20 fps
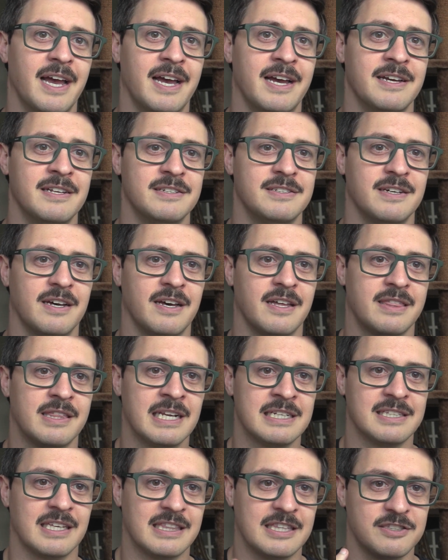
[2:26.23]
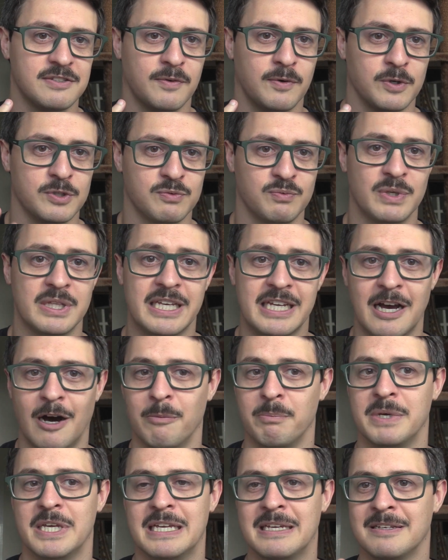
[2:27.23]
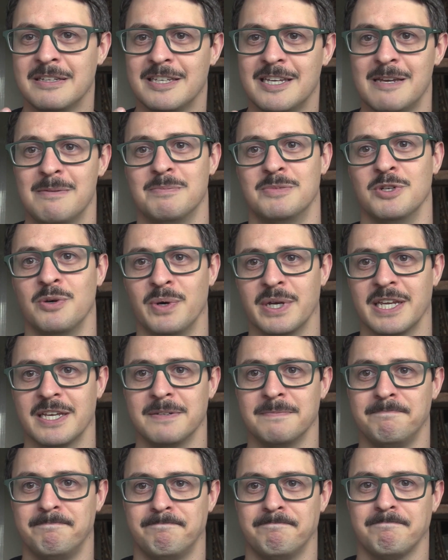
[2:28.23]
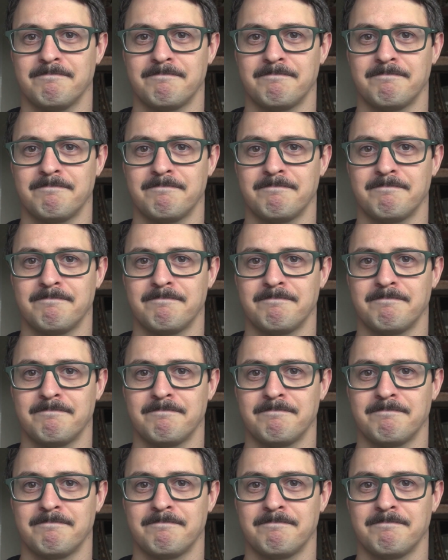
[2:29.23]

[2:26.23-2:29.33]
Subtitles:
And things like this, of course, really helped me keep doing it.